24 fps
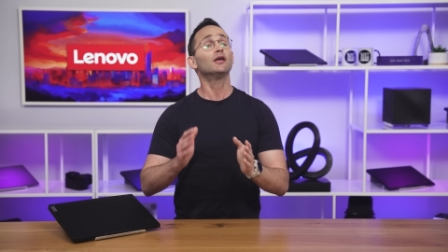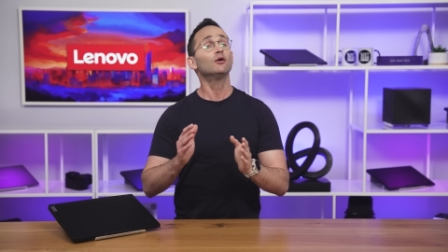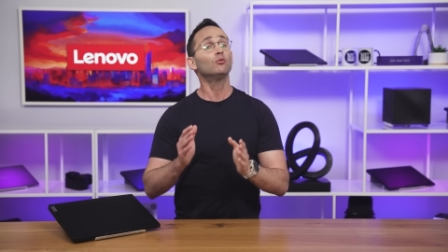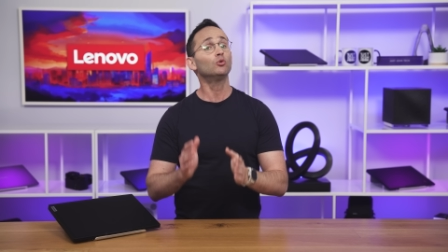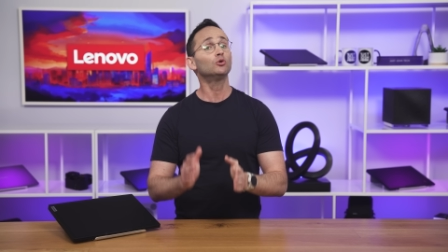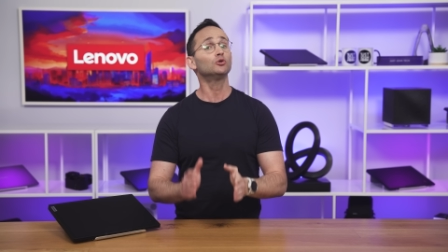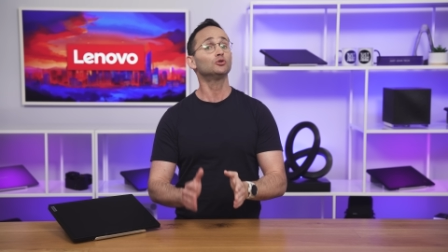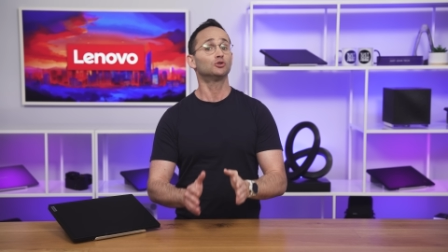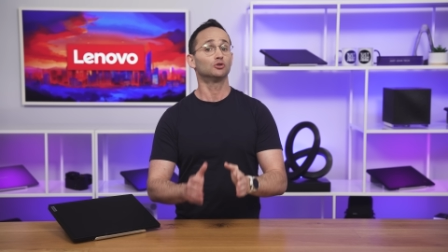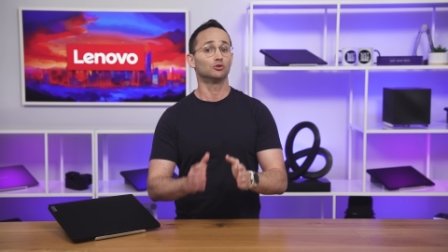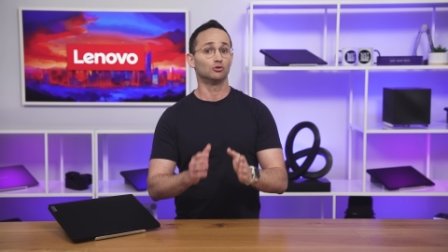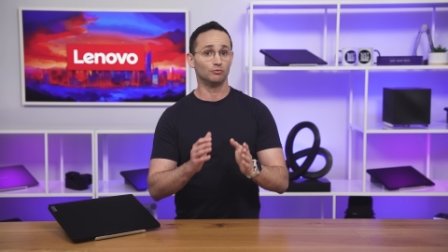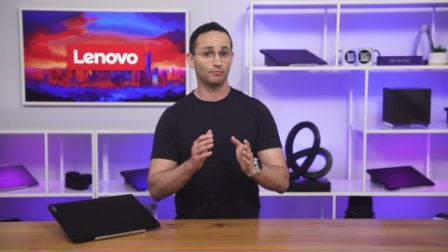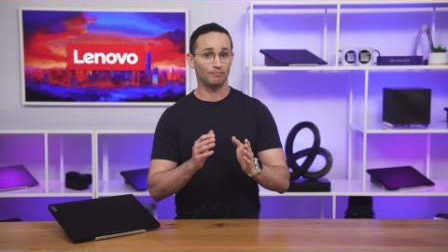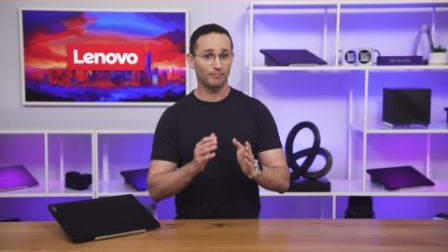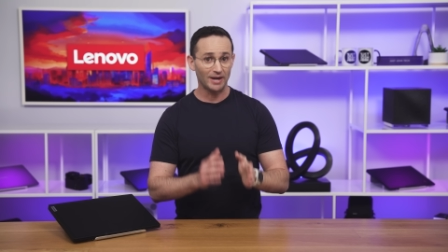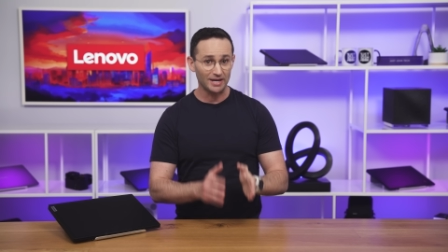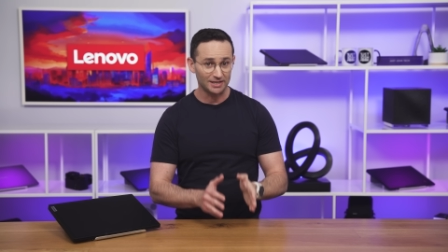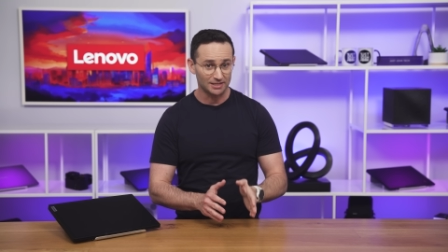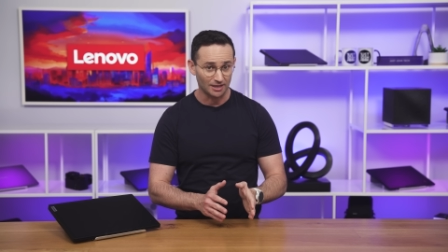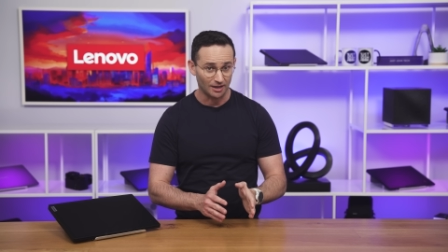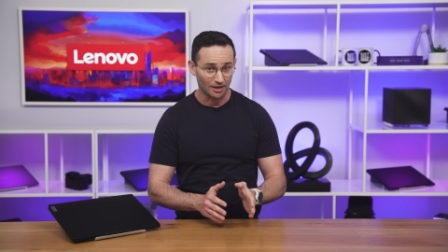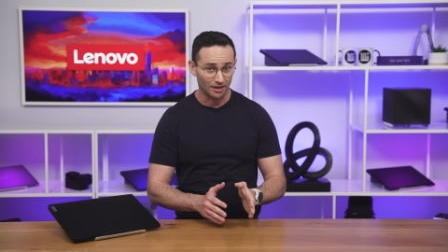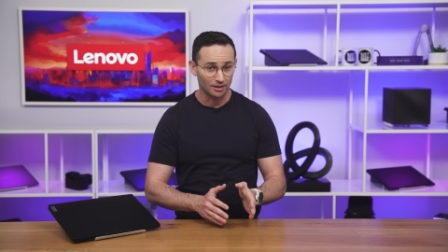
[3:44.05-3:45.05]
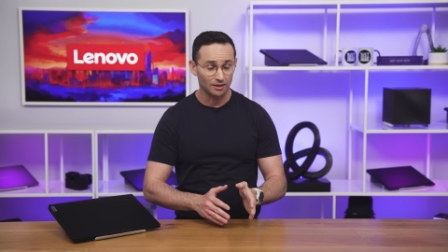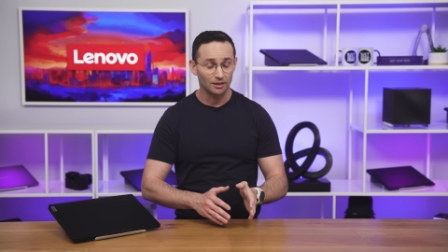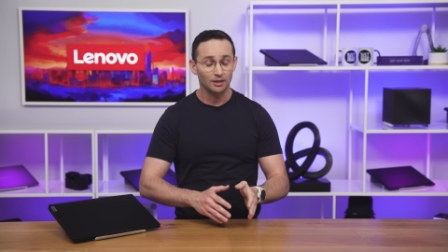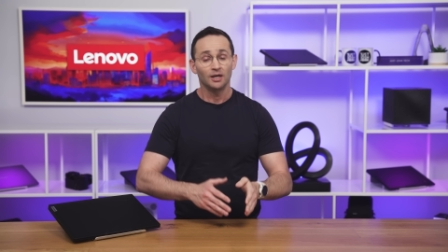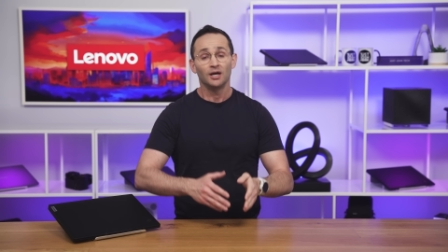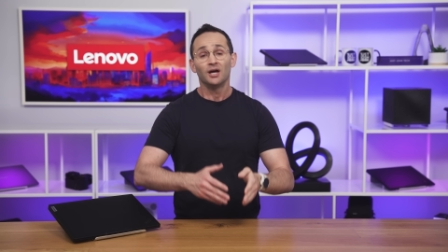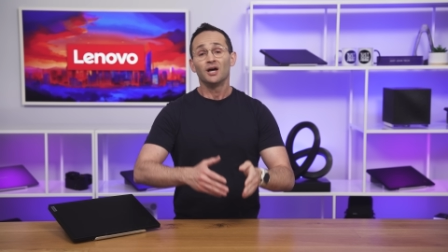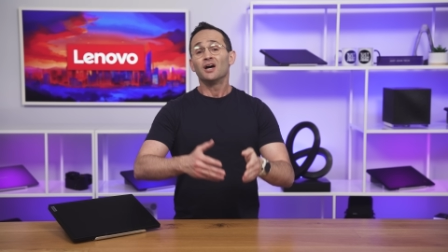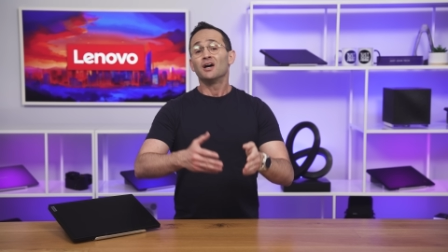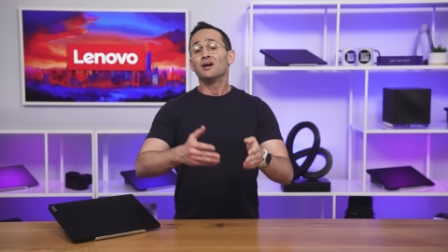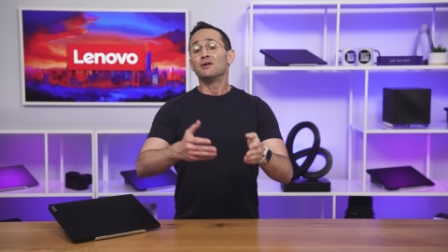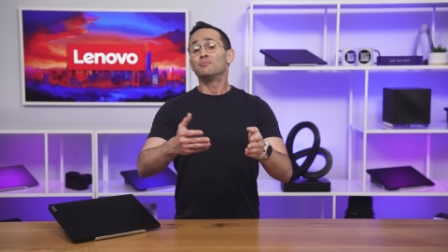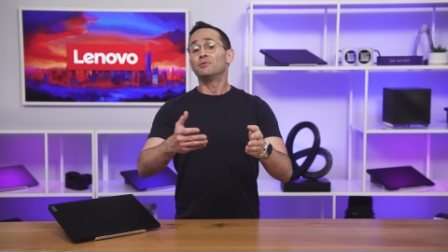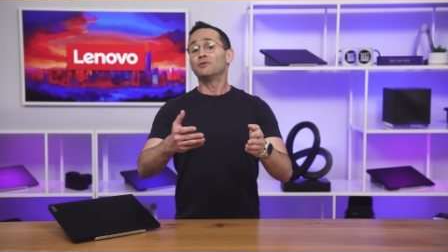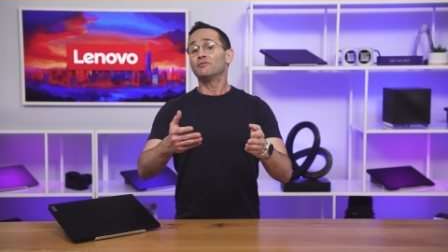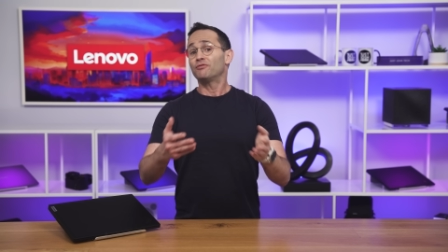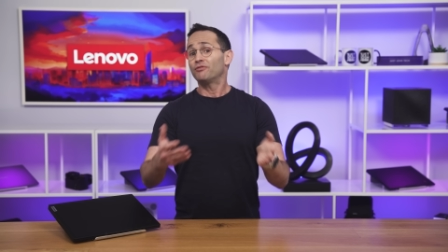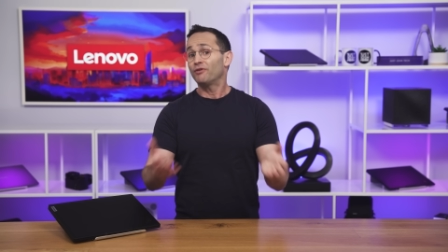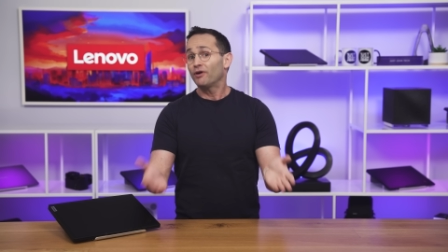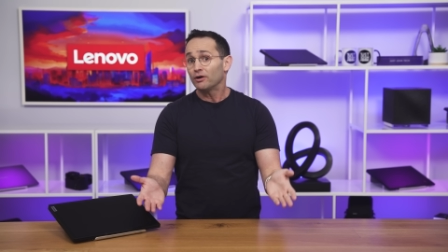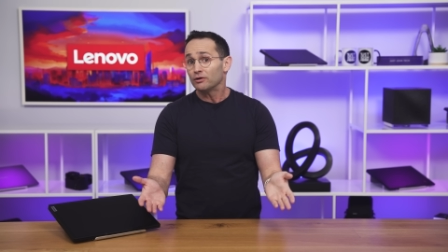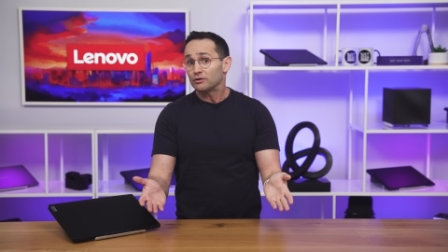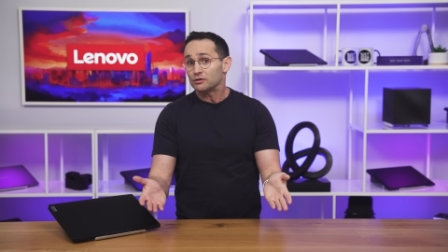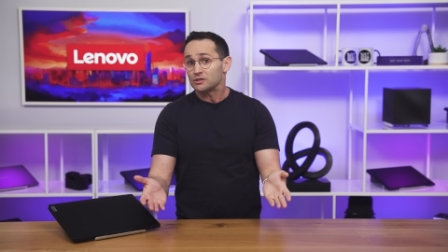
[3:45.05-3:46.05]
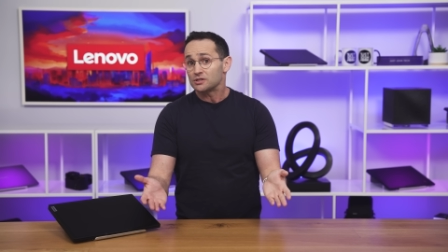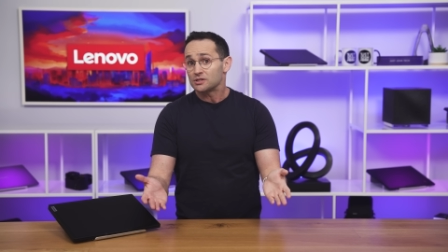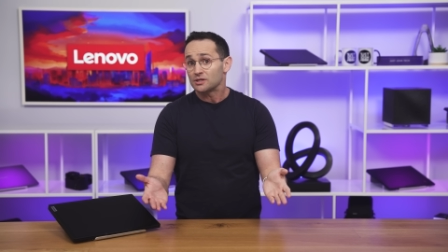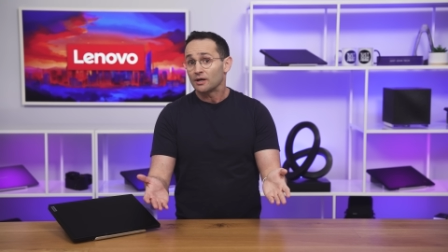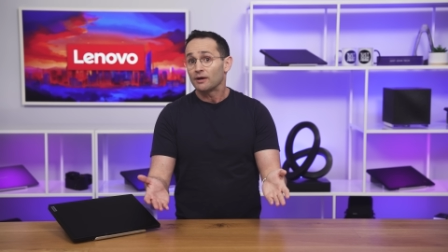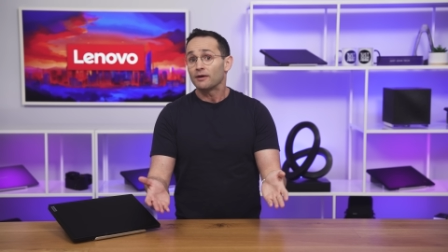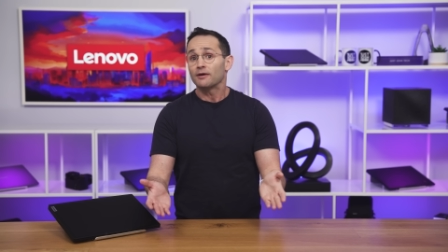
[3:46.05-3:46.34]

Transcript: it will do better. But folks,